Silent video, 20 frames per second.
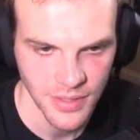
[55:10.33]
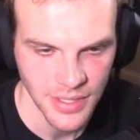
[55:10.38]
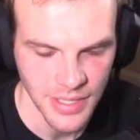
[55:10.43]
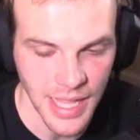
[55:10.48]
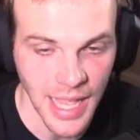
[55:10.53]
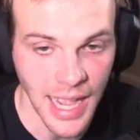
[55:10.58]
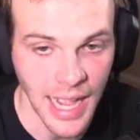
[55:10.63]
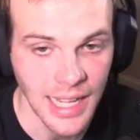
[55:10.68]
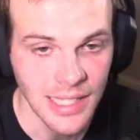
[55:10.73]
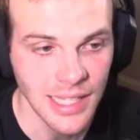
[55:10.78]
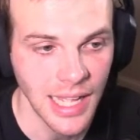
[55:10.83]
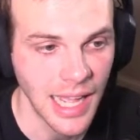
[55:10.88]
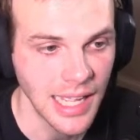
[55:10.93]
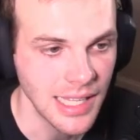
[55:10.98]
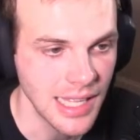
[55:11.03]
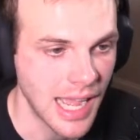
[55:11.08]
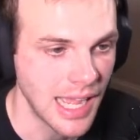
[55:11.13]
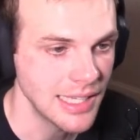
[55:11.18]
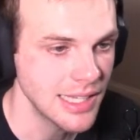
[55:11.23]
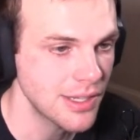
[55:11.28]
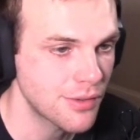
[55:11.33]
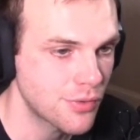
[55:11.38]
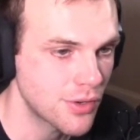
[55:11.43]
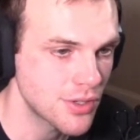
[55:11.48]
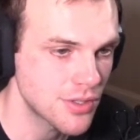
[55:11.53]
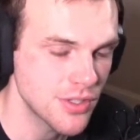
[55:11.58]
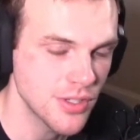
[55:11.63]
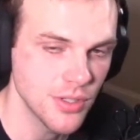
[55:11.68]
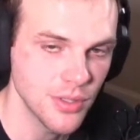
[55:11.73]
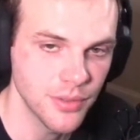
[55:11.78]
Yeah, I like
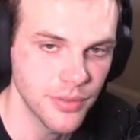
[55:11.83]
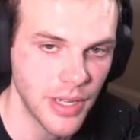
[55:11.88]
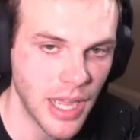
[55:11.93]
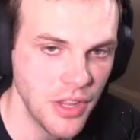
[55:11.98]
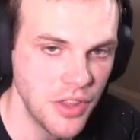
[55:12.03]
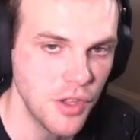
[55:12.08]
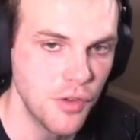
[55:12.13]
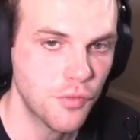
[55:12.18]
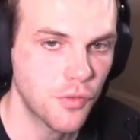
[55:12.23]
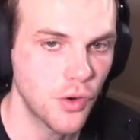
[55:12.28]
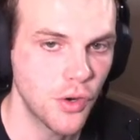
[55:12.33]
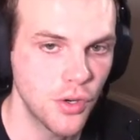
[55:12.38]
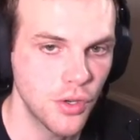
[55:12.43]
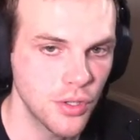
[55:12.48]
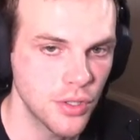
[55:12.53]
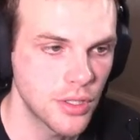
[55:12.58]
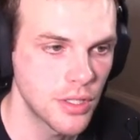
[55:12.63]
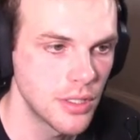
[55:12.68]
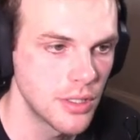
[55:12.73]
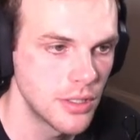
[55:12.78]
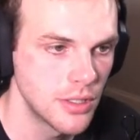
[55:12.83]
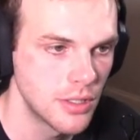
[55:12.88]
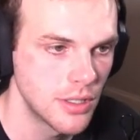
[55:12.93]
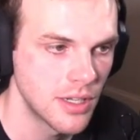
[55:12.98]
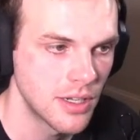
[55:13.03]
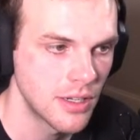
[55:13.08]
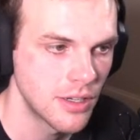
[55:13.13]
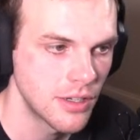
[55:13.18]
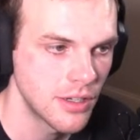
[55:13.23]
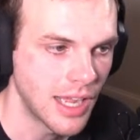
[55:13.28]
Ferg too. I think Ferg.
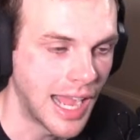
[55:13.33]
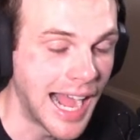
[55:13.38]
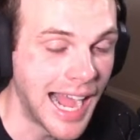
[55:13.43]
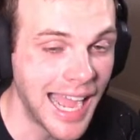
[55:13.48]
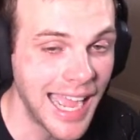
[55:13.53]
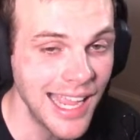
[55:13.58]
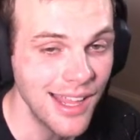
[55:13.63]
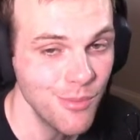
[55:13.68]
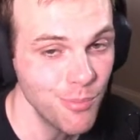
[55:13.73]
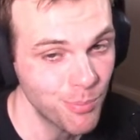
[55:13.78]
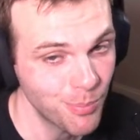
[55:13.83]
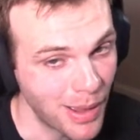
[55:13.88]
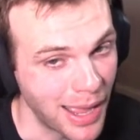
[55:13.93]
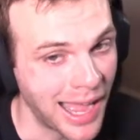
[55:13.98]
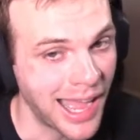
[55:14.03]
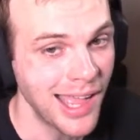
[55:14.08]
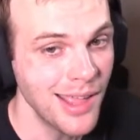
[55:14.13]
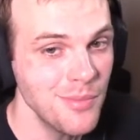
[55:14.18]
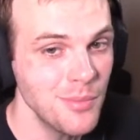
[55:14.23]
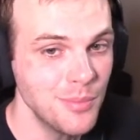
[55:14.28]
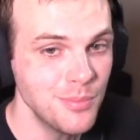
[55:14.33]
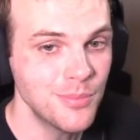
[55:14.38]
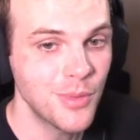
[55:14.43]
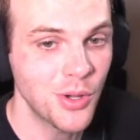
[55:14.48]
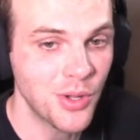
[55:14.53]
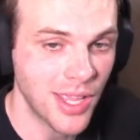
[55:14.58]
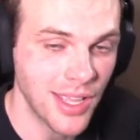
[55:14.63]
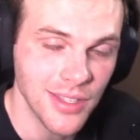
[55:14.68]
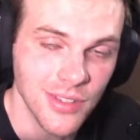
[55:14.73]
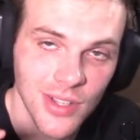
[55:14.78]
I'm
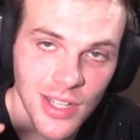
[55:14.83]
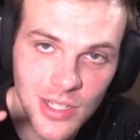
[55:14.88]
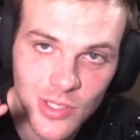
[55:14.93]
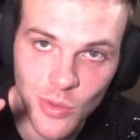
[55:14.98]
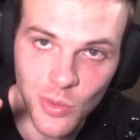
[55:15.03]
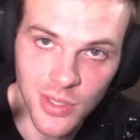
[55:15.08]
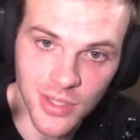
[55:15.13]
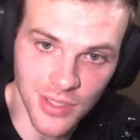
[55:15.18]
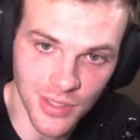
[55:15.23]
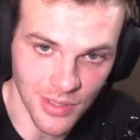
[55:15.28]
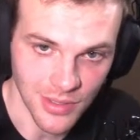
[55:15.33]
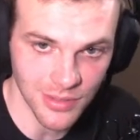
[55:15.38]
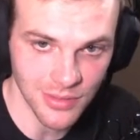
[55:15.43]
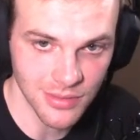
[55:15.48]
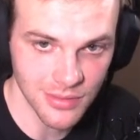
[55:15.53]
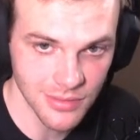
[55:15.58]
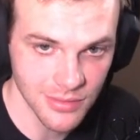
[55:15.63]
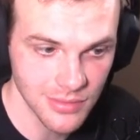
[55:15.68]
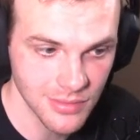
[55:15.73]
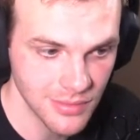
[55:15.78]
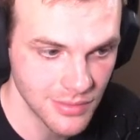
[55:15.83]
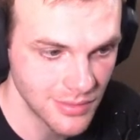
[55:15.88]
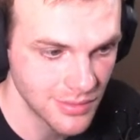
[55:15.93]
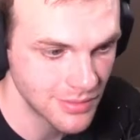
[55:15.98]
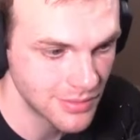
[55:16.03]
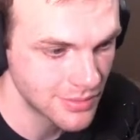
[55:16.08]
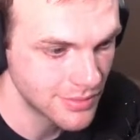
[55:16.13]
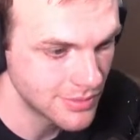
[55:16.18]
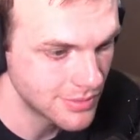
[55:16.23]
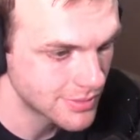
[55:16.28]
okay. You guys want the?
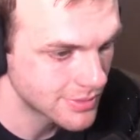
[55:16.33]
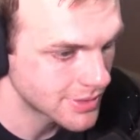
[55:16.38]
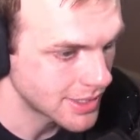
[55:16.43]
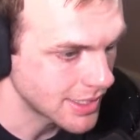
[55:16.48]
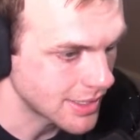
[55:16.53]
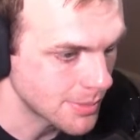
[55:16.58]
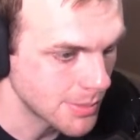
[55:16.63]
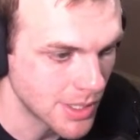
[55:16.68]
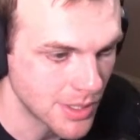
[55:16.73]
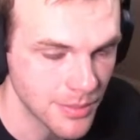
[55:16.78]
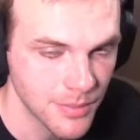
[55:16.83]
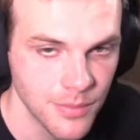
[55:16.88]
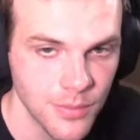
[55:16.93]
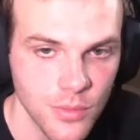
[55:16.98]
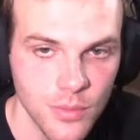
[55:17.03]
Okay, come here.